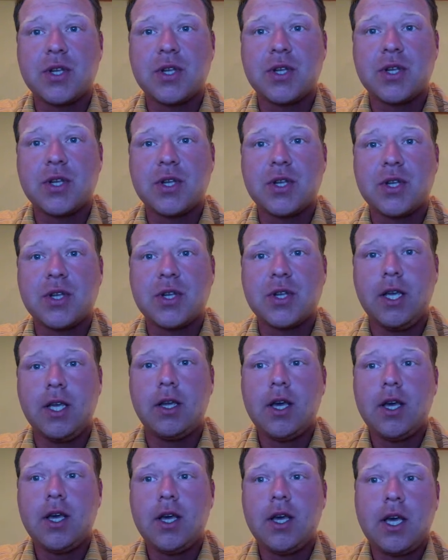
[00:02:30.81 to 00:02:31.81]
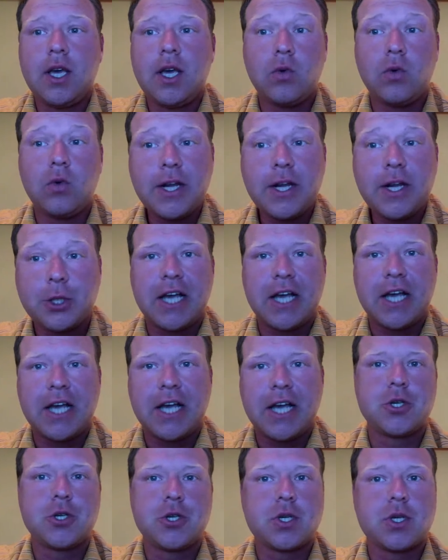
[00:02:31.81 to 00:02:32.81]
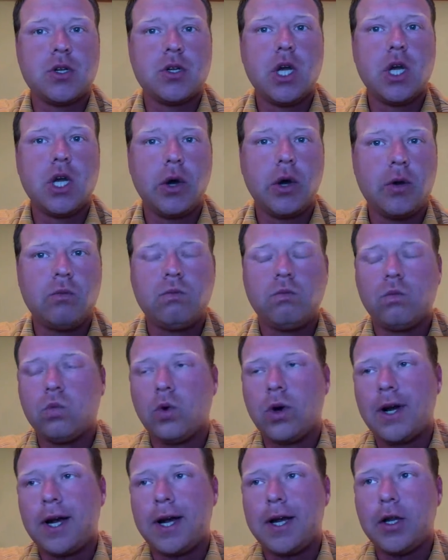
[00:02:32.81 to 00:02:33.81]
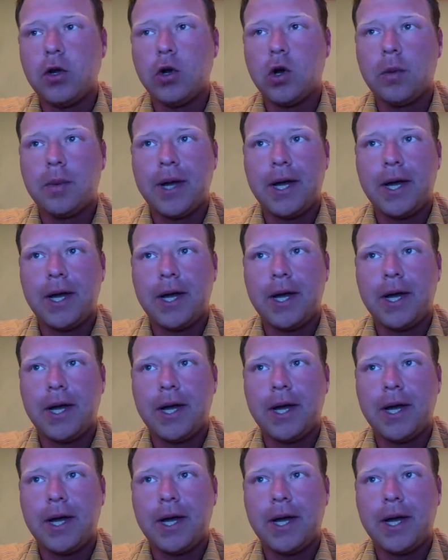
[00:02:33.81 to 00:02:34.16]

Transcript: redshirted last year, just knowing what I knew about